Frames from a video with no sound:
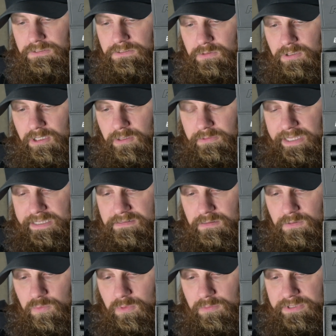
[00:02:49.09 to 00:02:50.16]
That's the
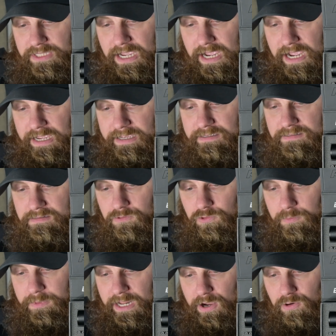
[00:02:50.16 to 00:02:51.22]
one with the highest
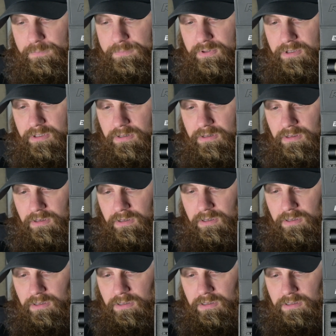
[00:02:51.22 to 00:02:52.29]
lumen output.
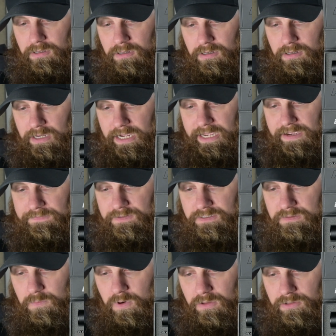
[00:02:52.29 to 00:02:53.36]
I have the
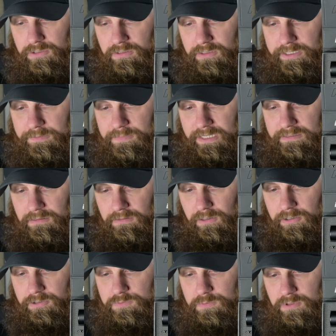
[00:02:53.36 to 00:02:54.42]
smaller clip, not the
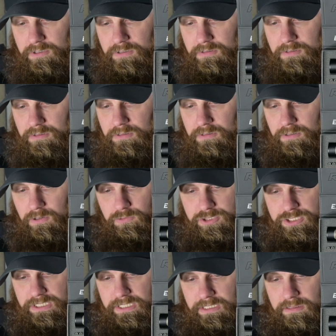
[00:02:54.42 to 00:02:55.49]
large one. No
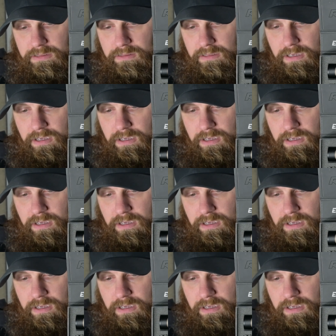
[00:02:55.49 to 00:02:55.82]
sheath.